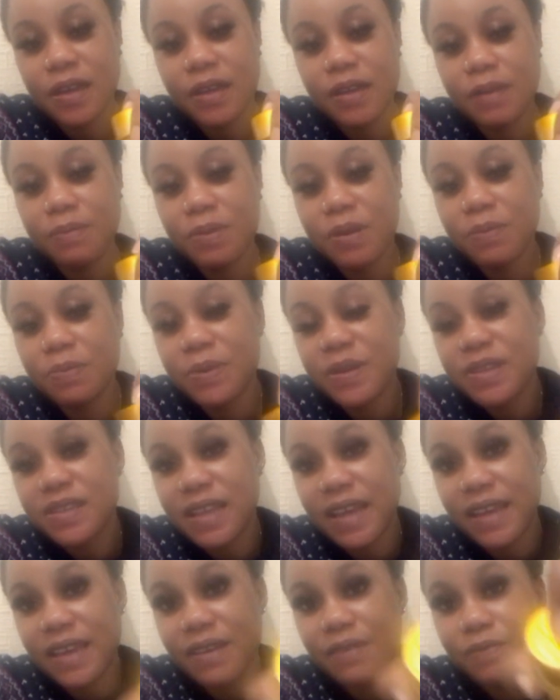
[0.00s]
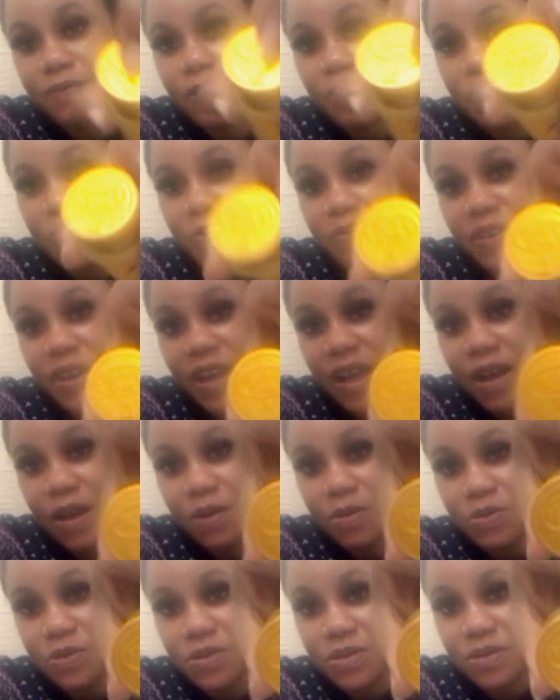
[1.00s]
the bb is like in form of a
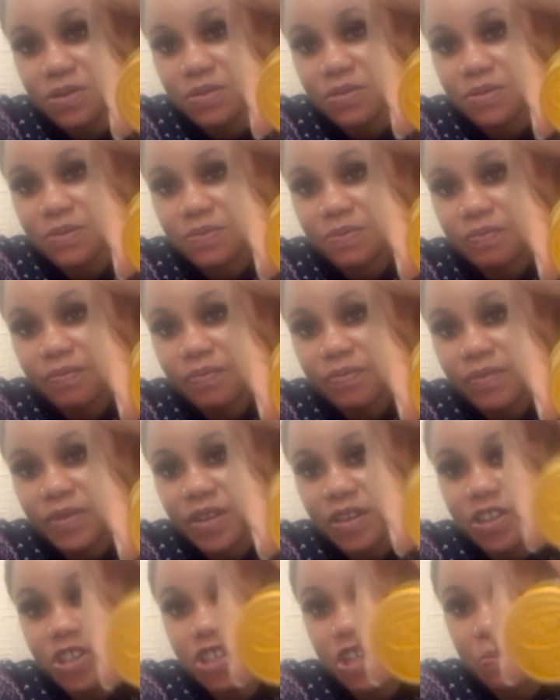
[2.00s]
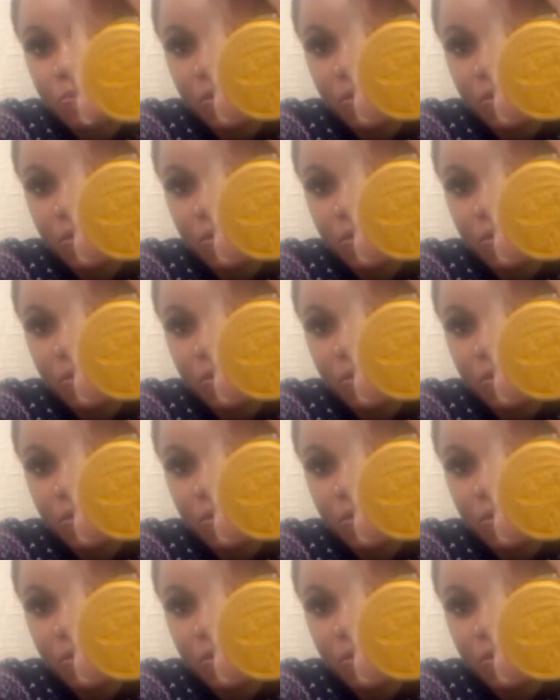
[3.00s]
house in shape